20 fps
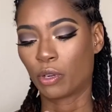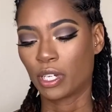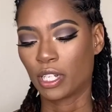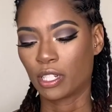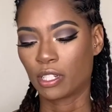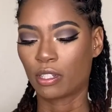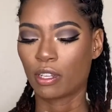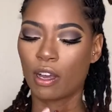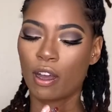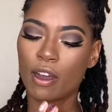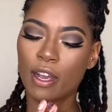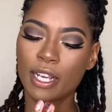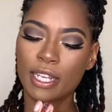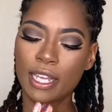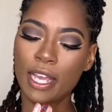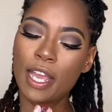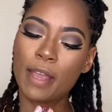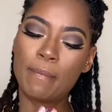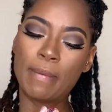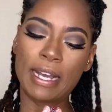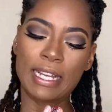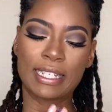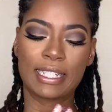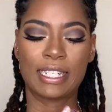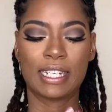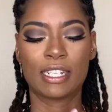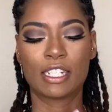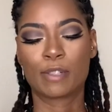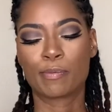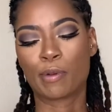And it's the RK by
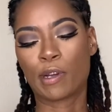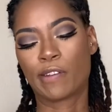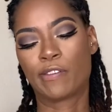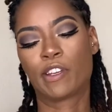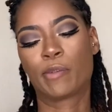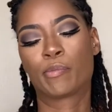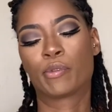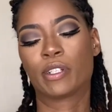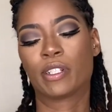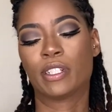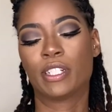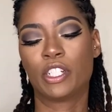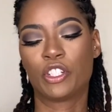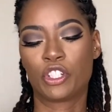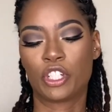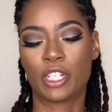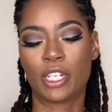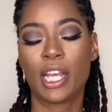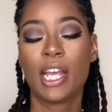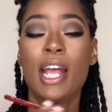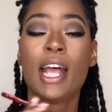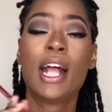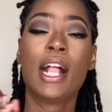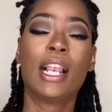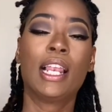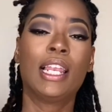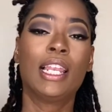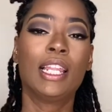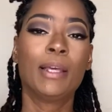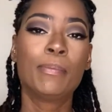Kiss Perfect Precision
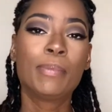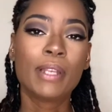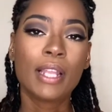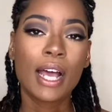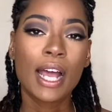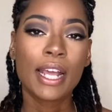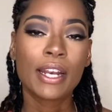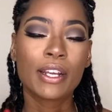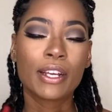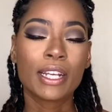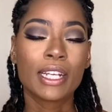Lip Liner.